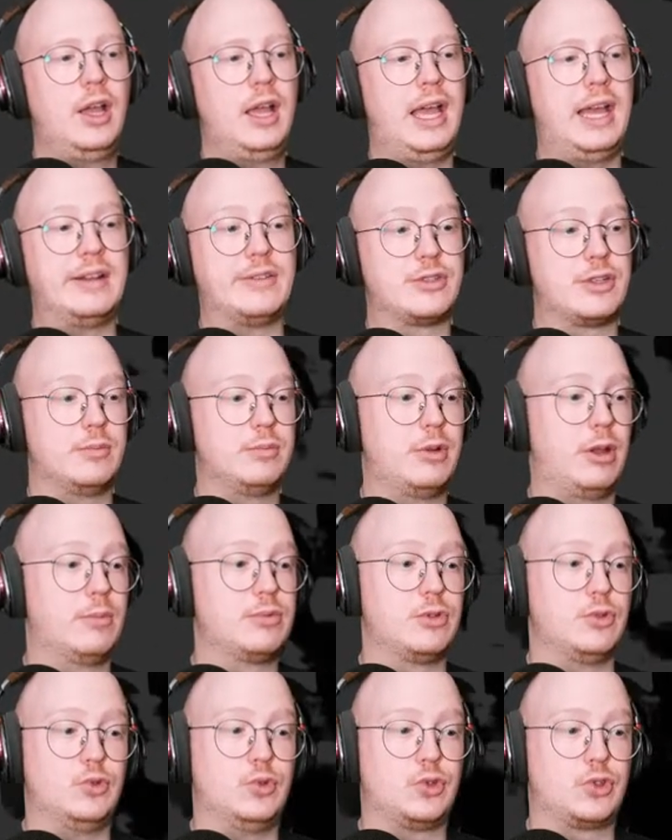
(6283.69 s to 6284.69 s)
And
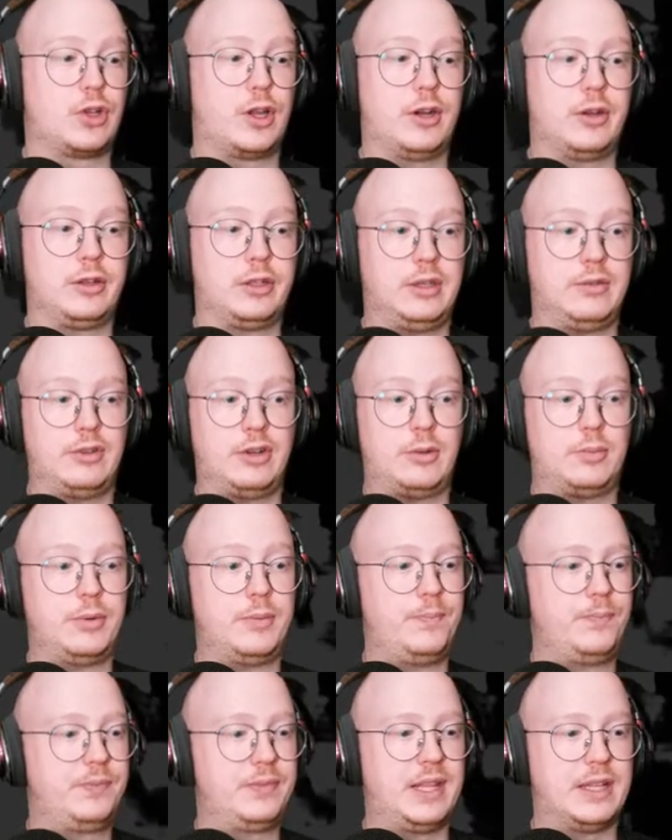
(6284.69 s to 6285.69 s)
sometimes you just gotta give it up.
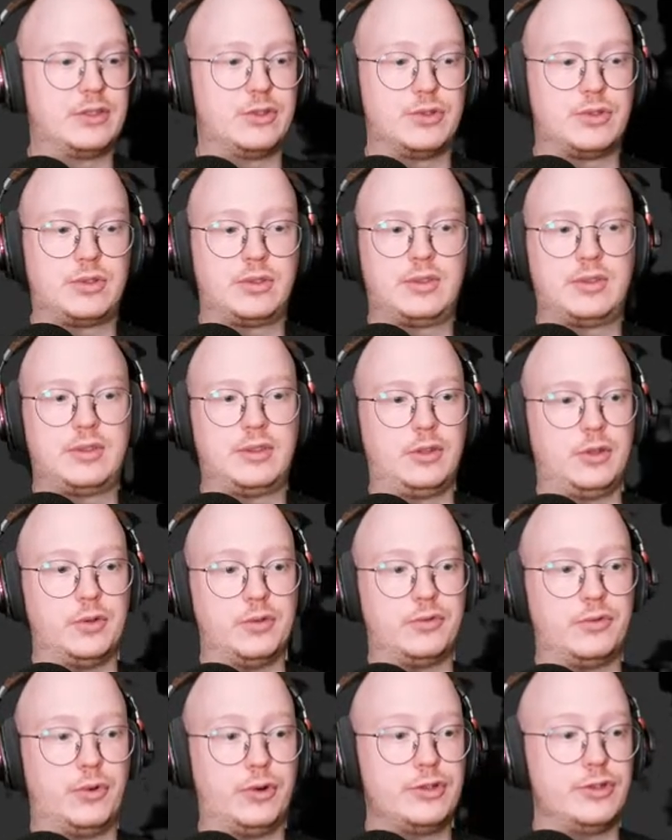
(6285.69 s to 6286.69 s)
That's just the
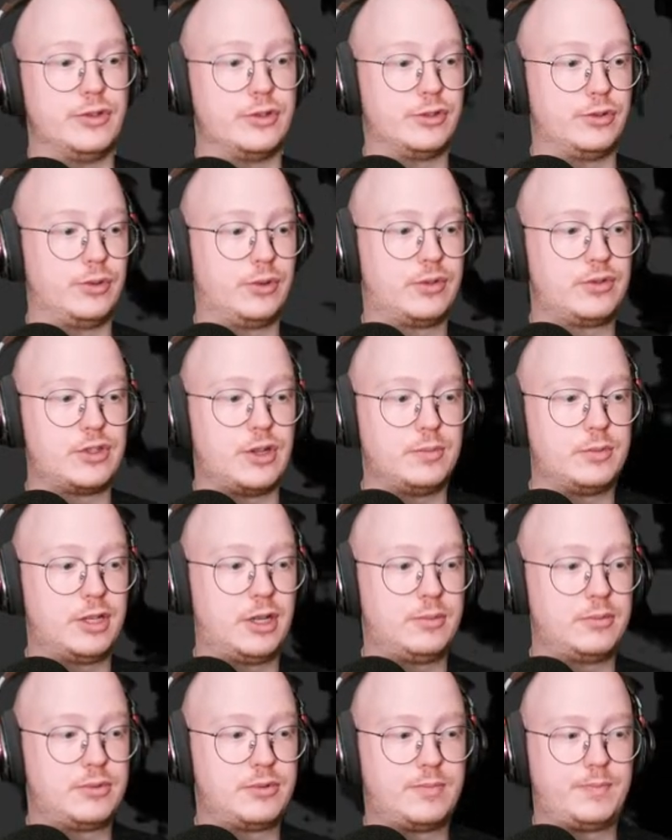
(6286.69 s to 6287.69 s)
unfortunate truth.
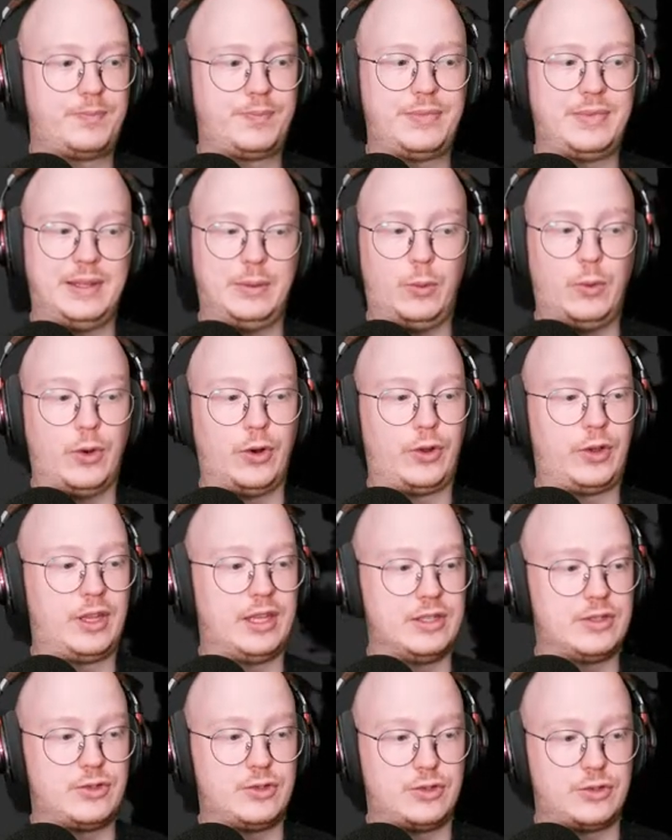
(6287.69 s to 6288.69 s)
Sometimes the work
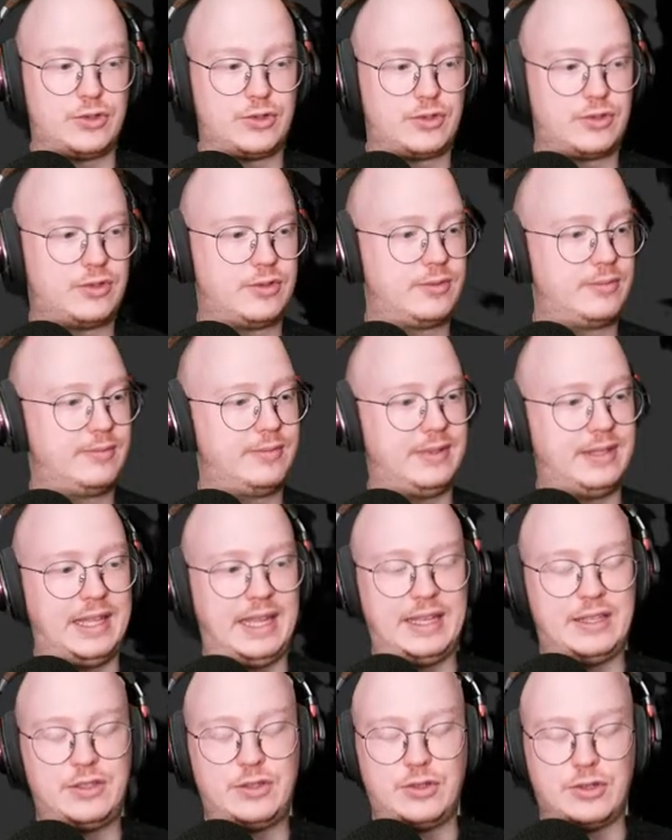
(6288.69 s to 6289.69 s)
is just
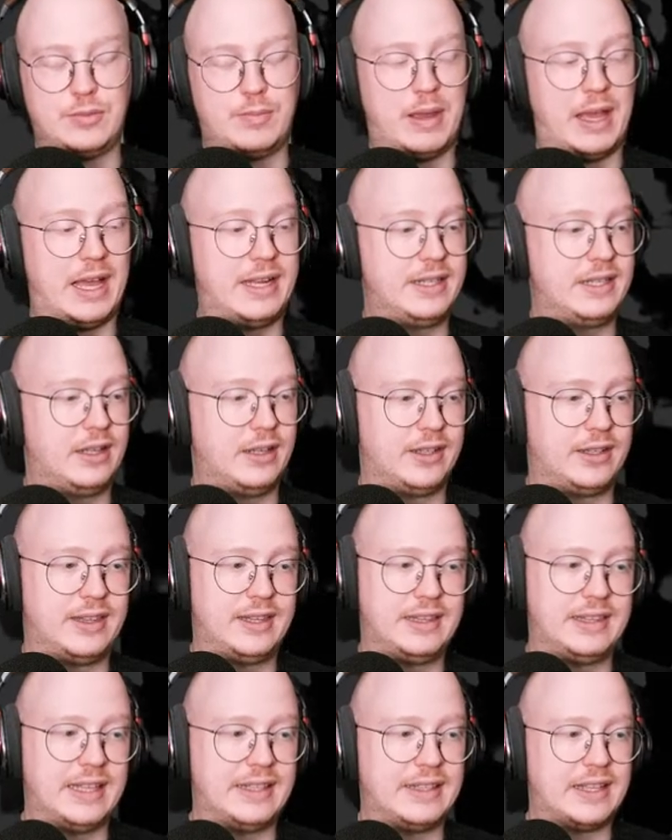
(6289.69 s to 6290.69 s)
it's just bad. Like
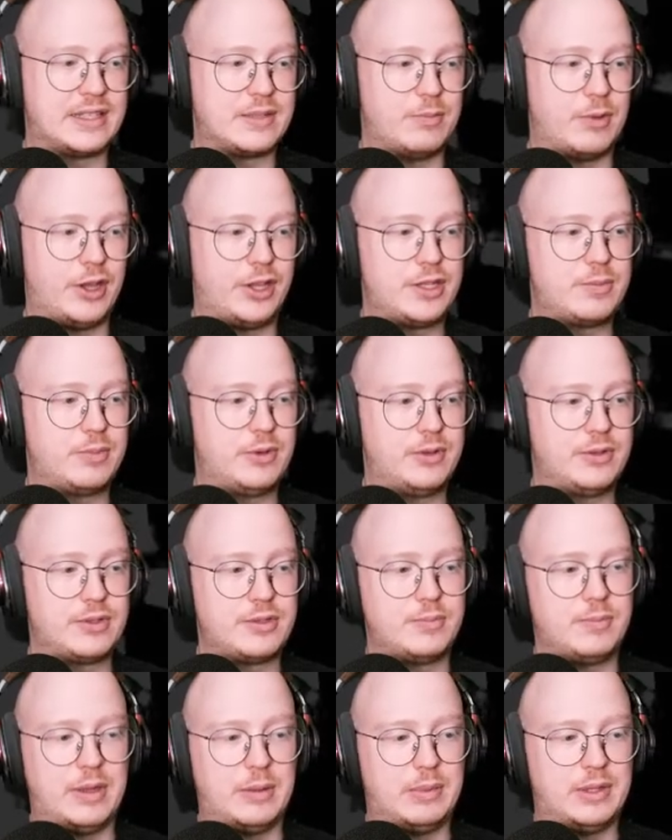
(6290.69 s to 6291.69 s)
that, that's my
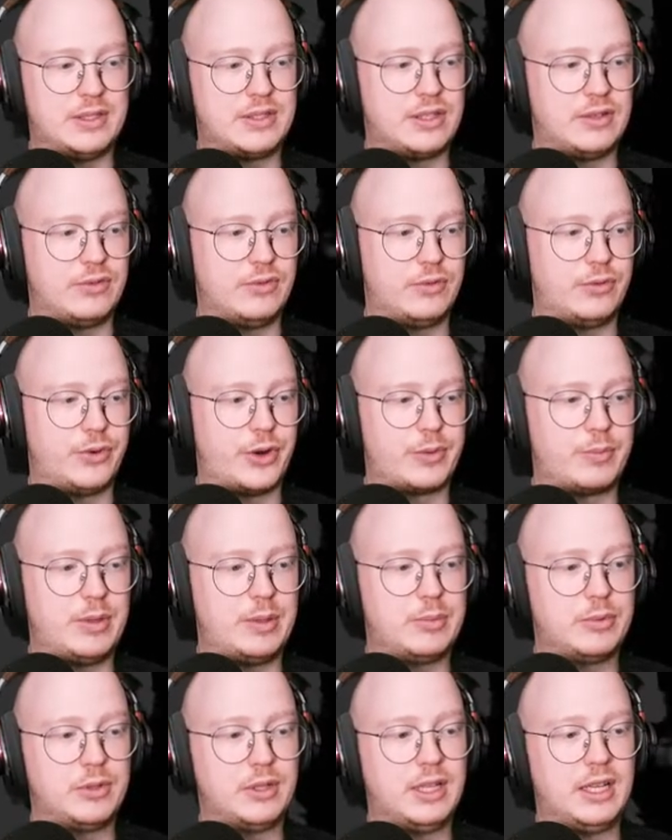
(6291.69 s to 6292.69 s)
experience. Maybe it's different for other
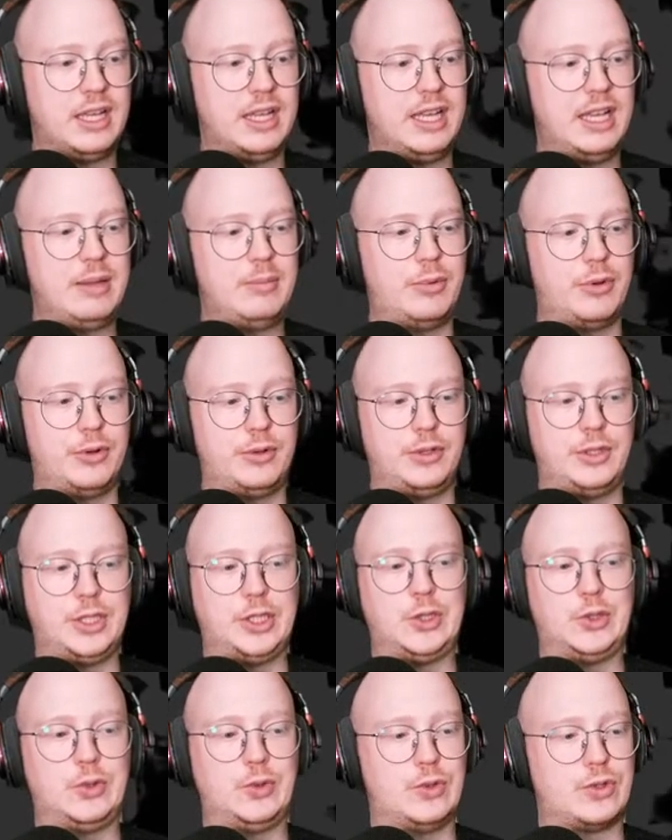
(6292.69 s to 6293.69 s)
people, but
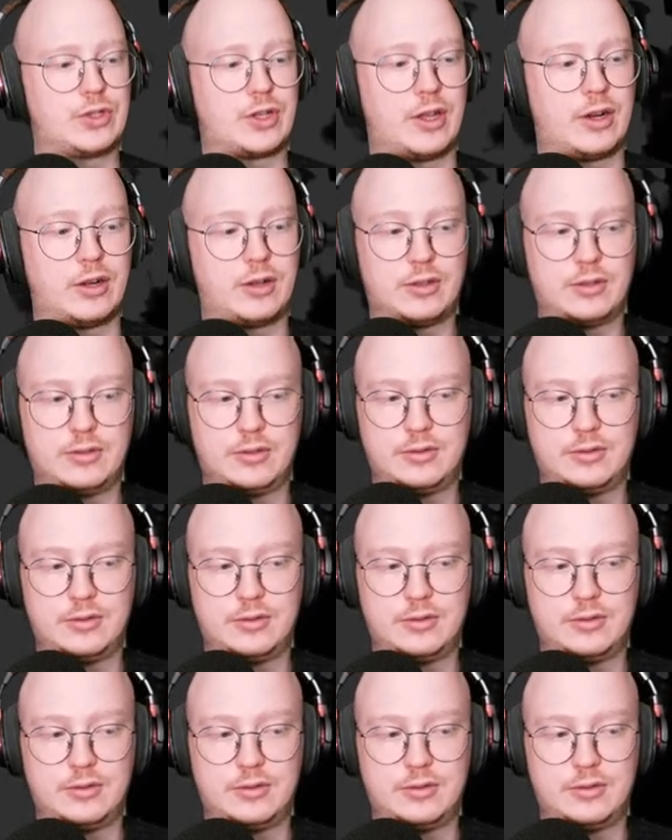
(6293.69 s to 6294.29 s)
you just gotta